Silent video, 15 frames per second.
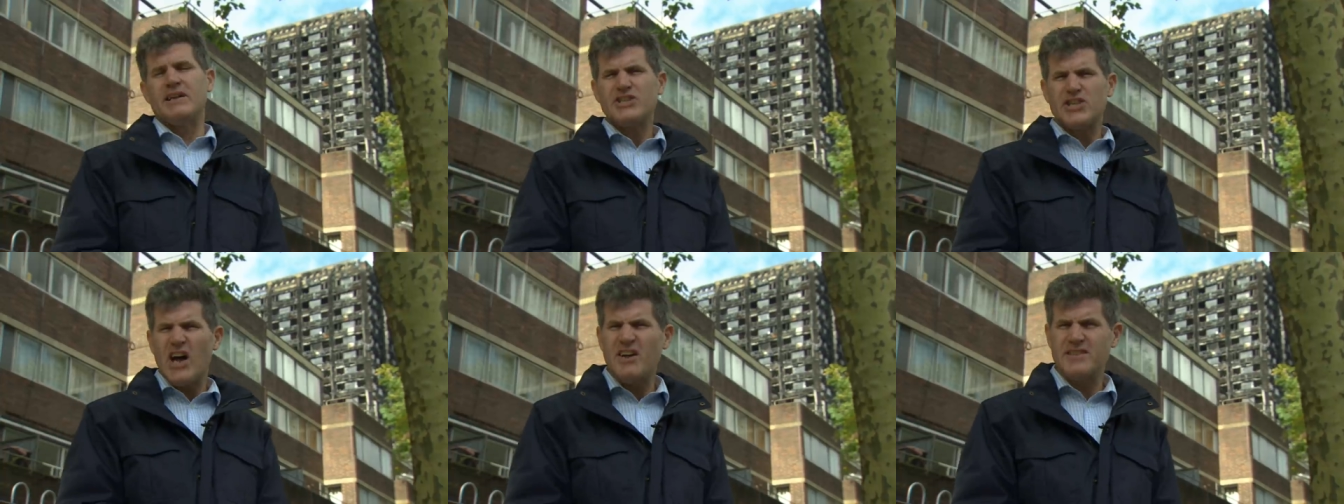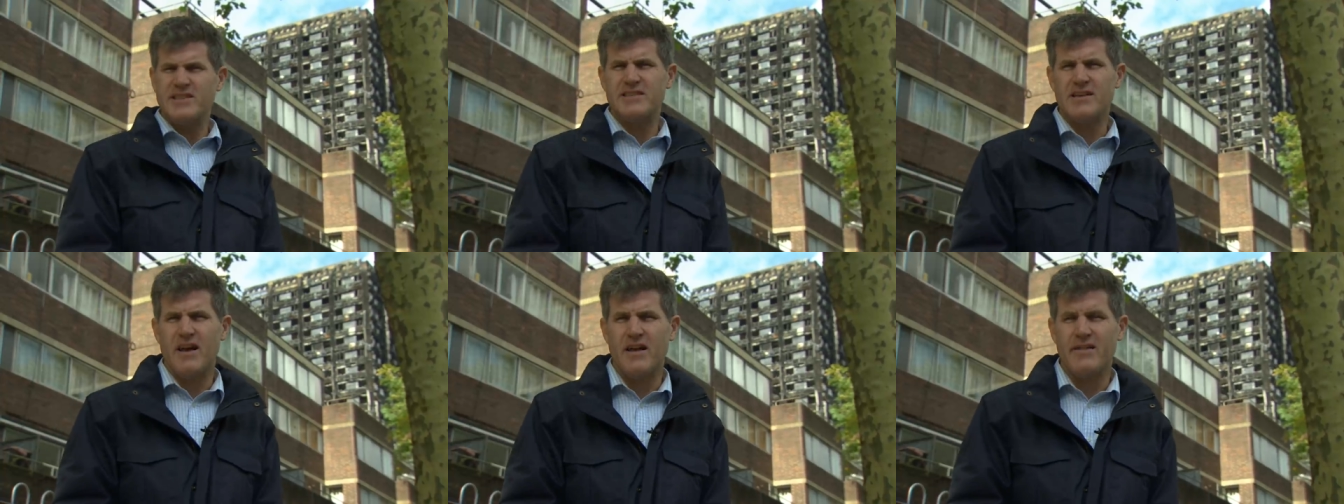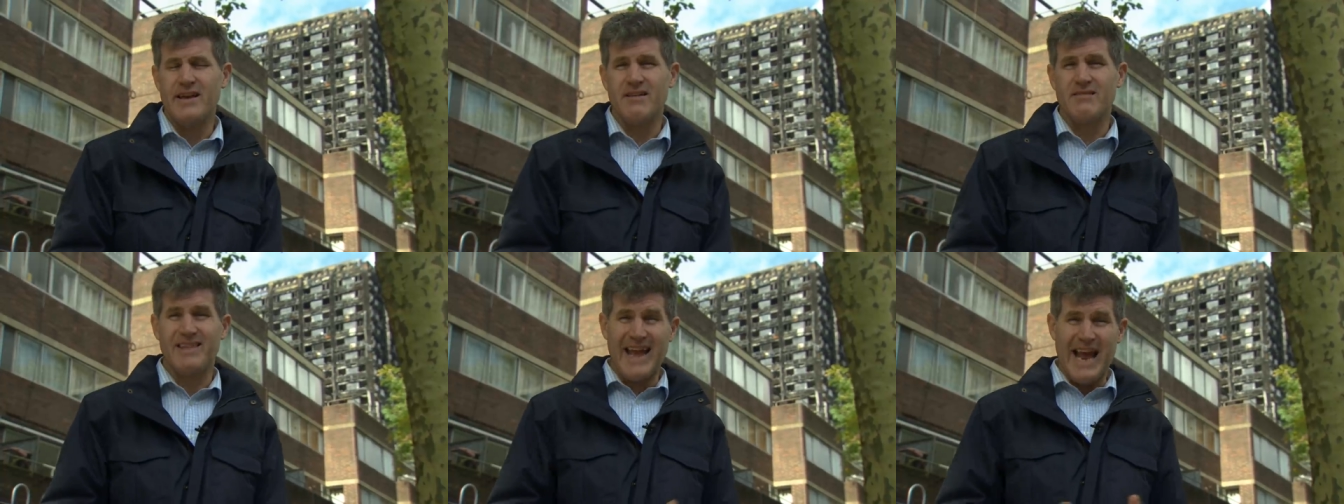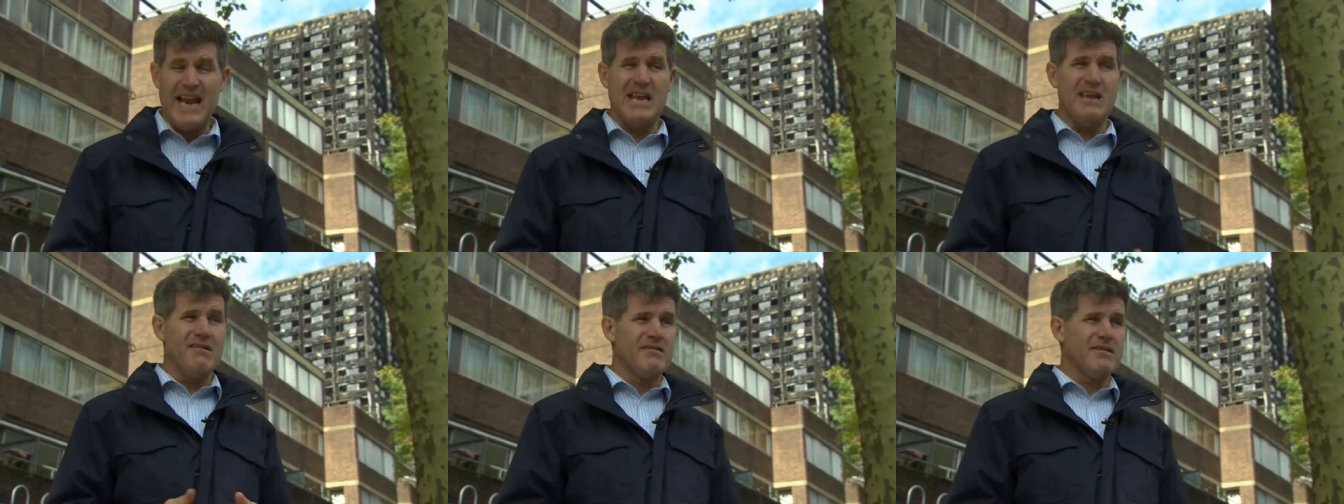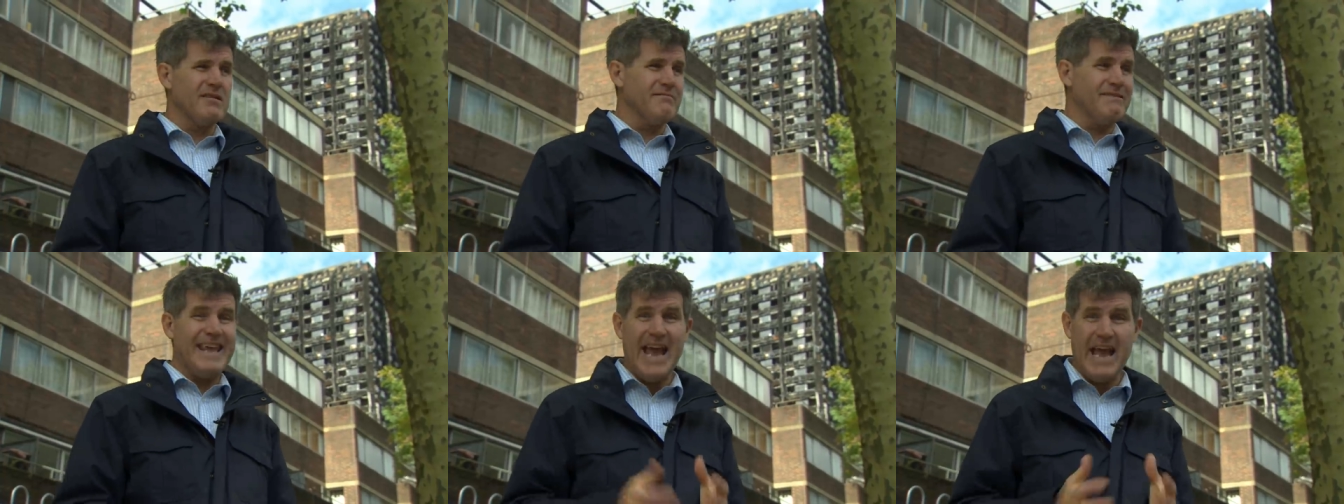and chances are they'll tell you
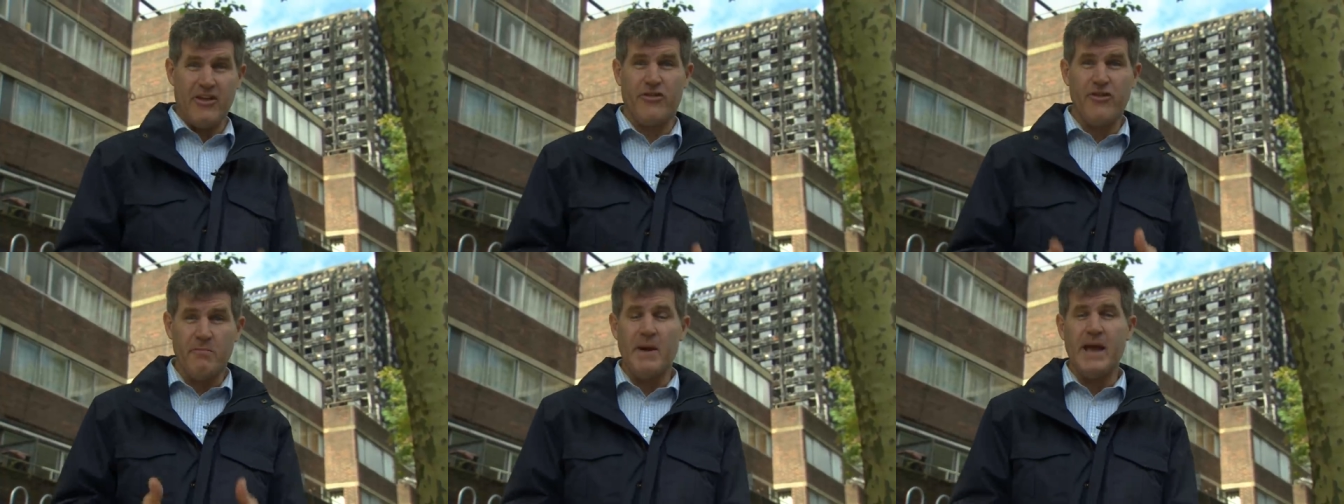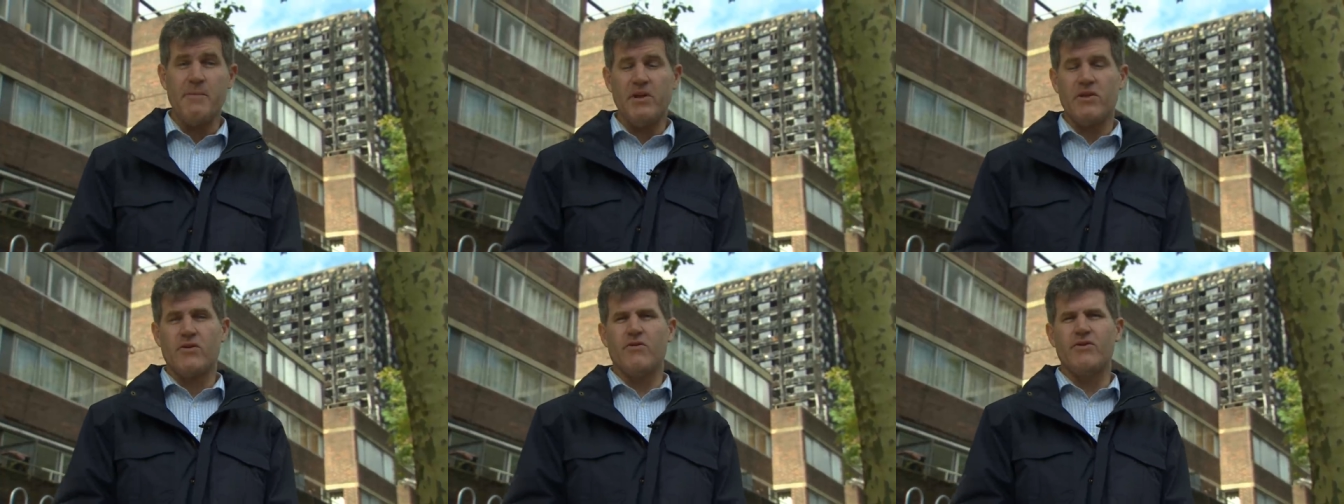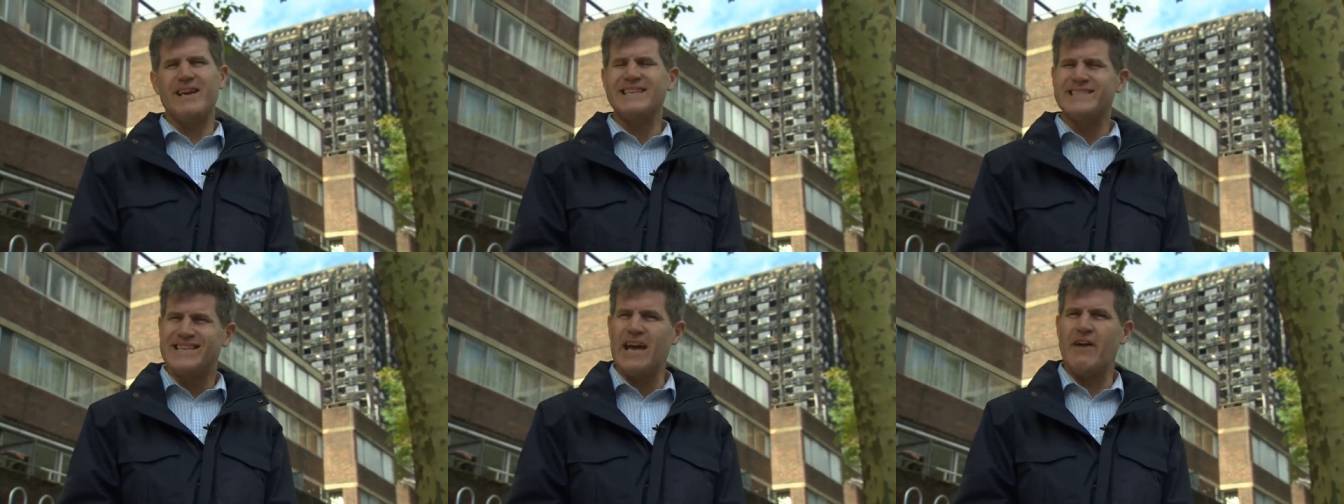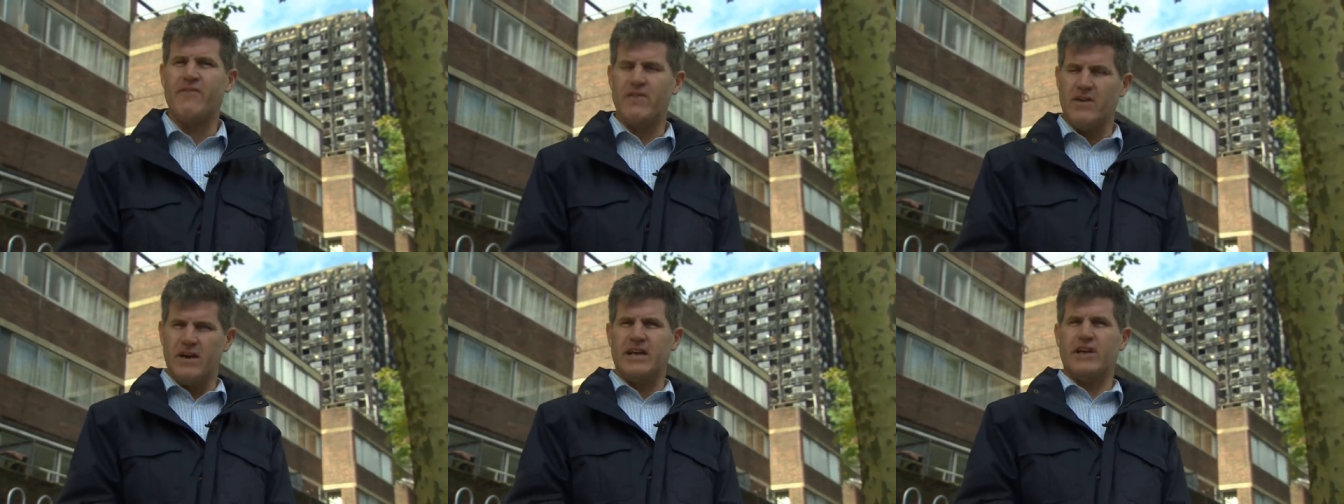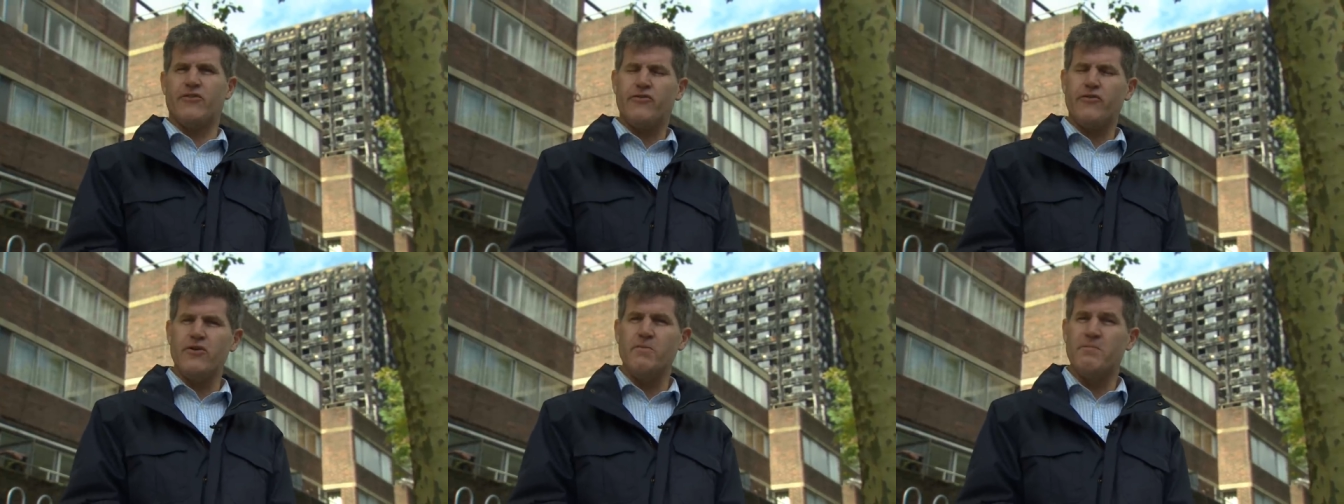that yes, the baby story is definitely
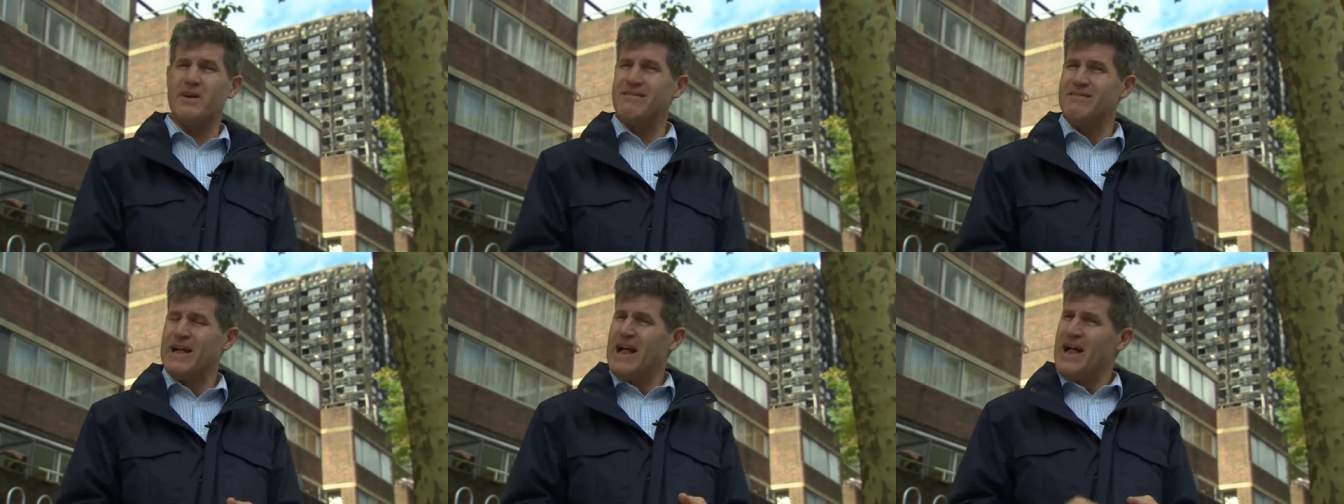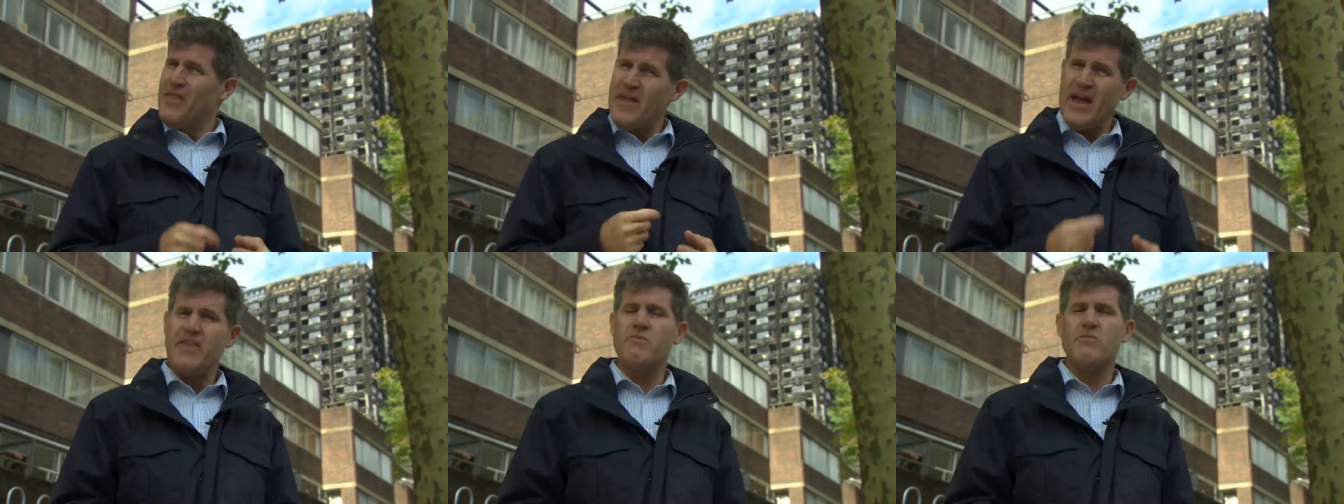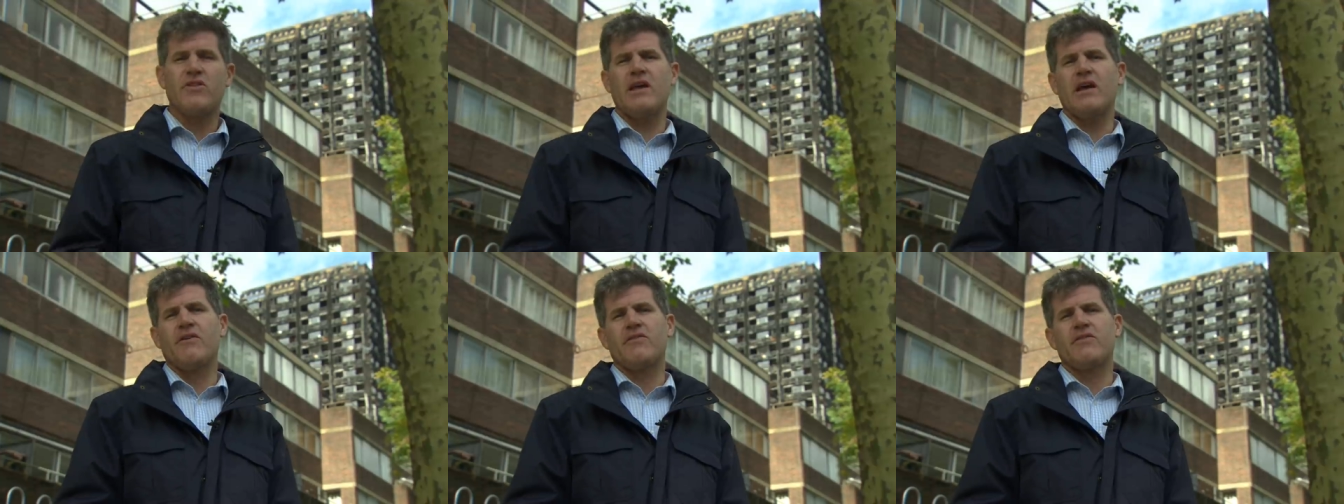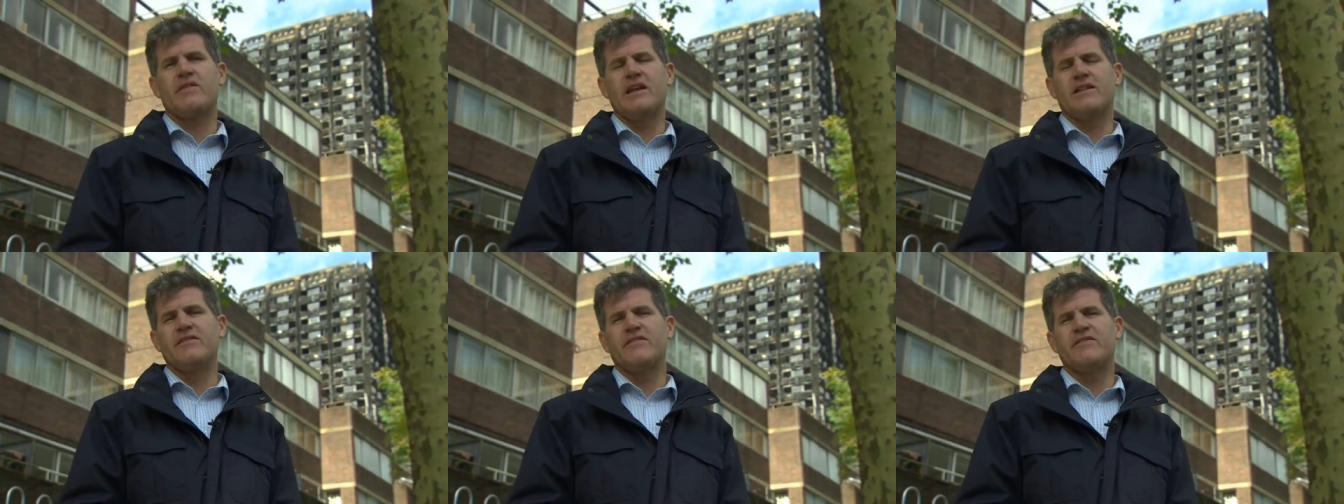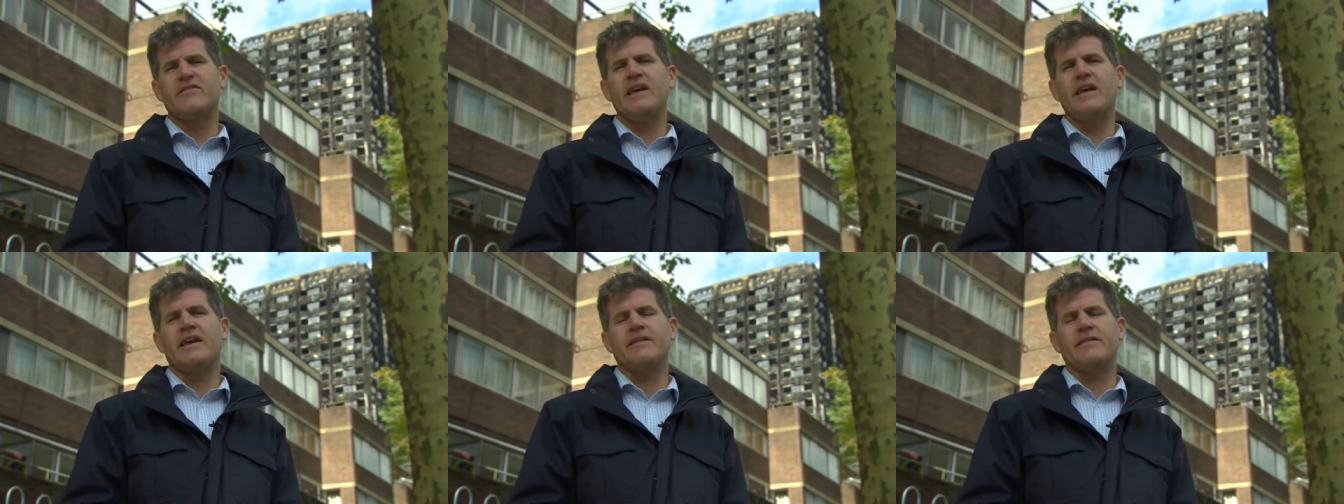true, but they themselves didn't
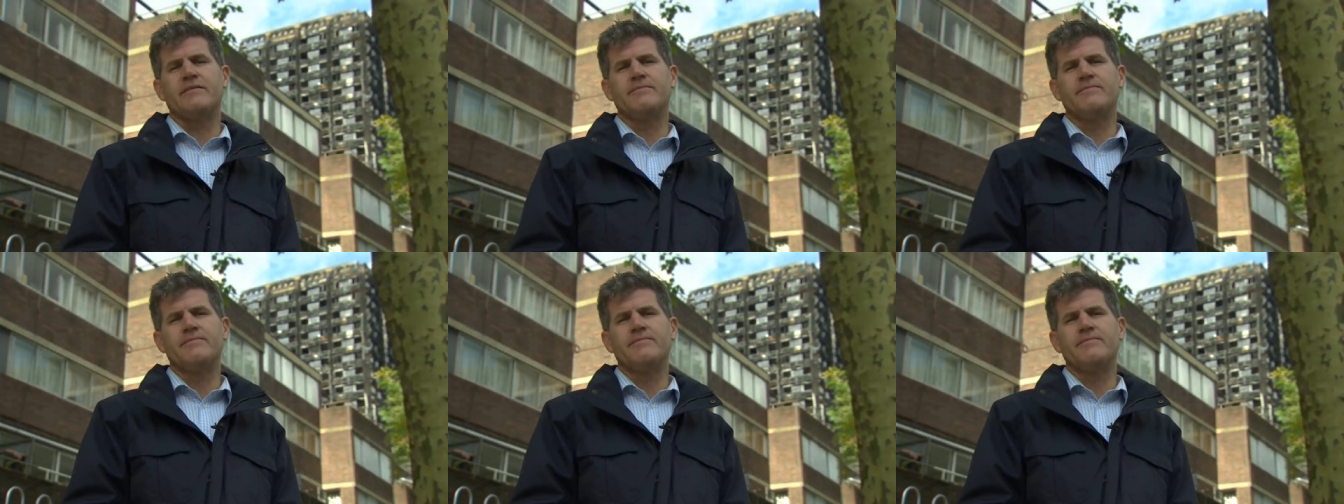see it.